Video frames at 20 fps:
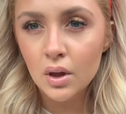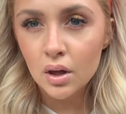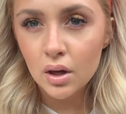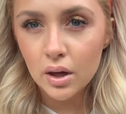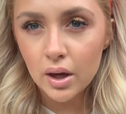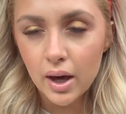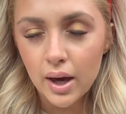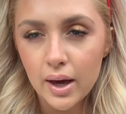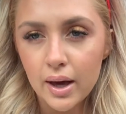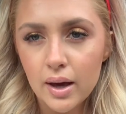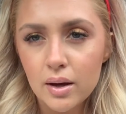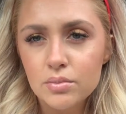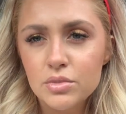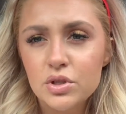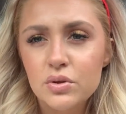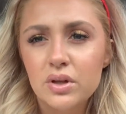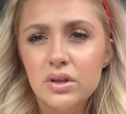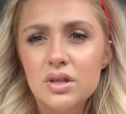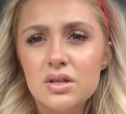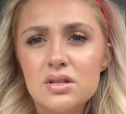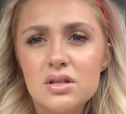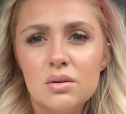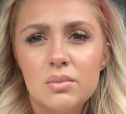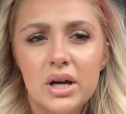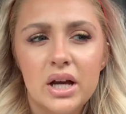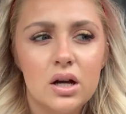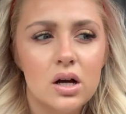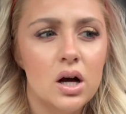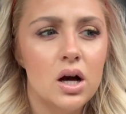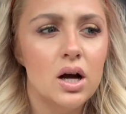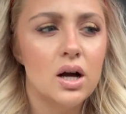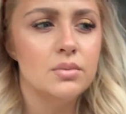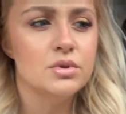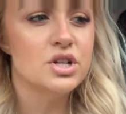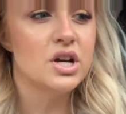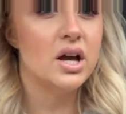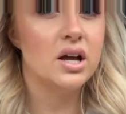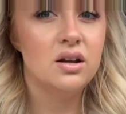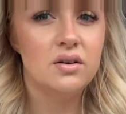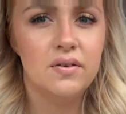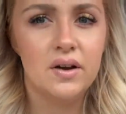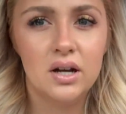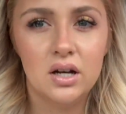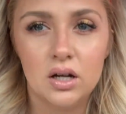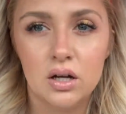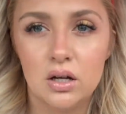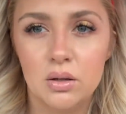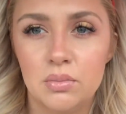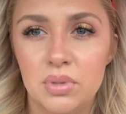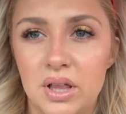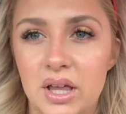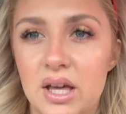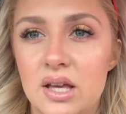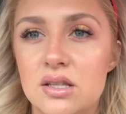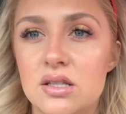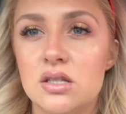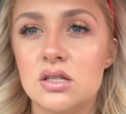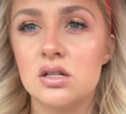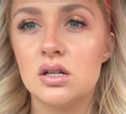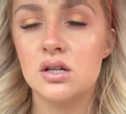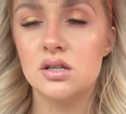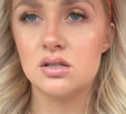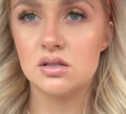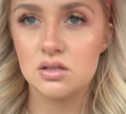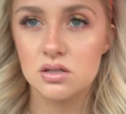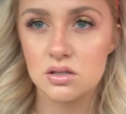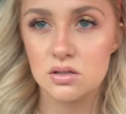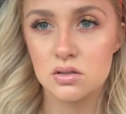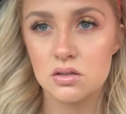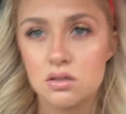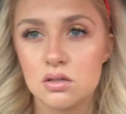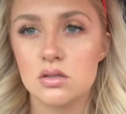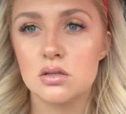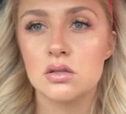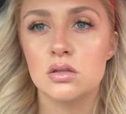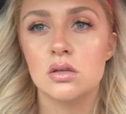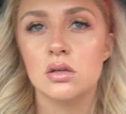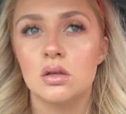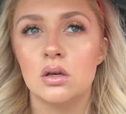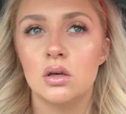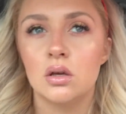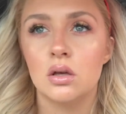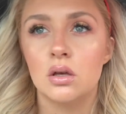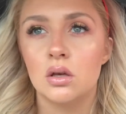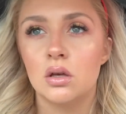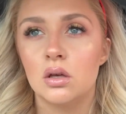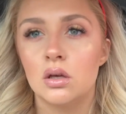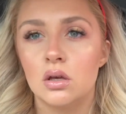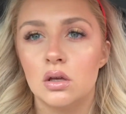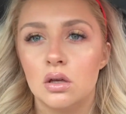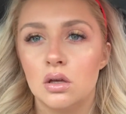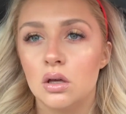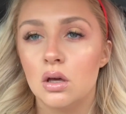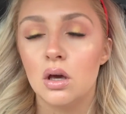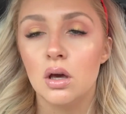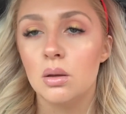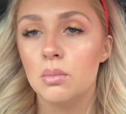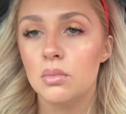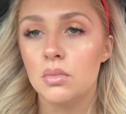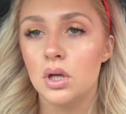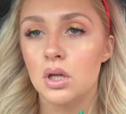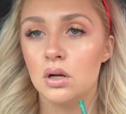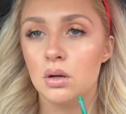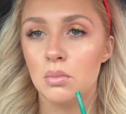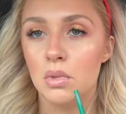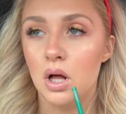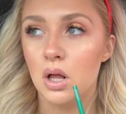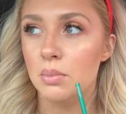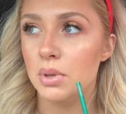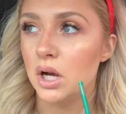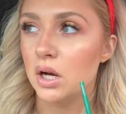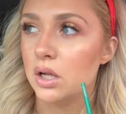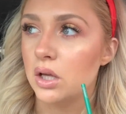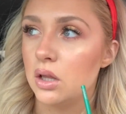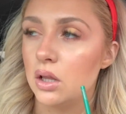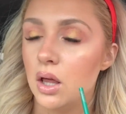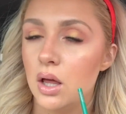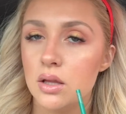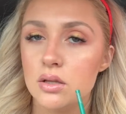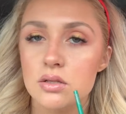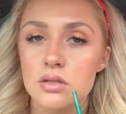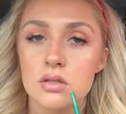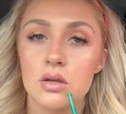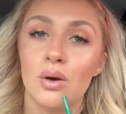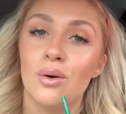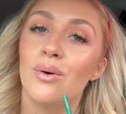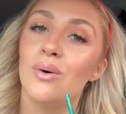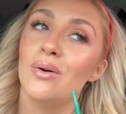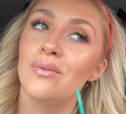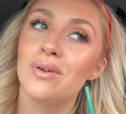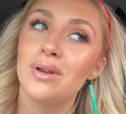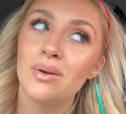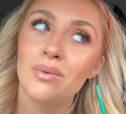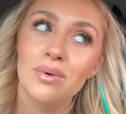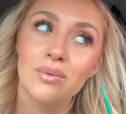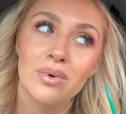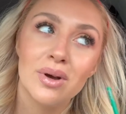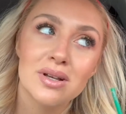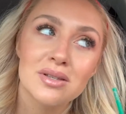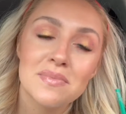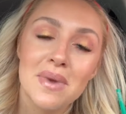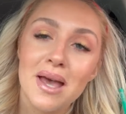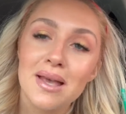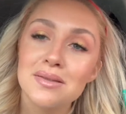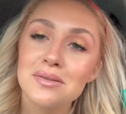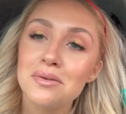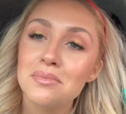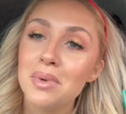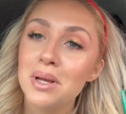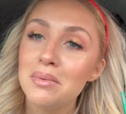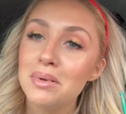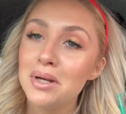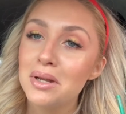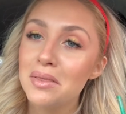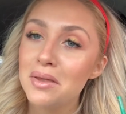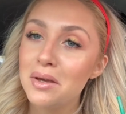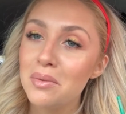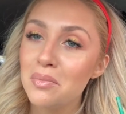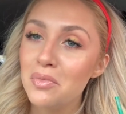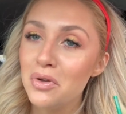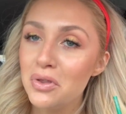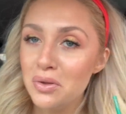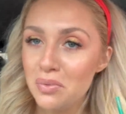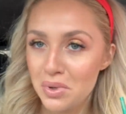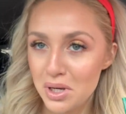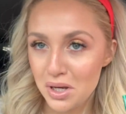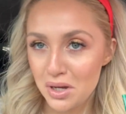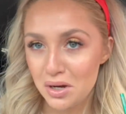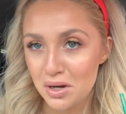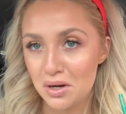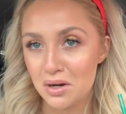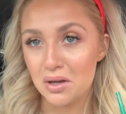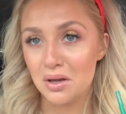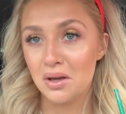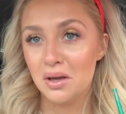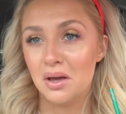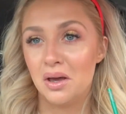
Okay, I'm doing this in my car. I'm trying to find a good place because I'm in a mall parking lot, so if anyone walks past, they're probably gonna think I'm really weird.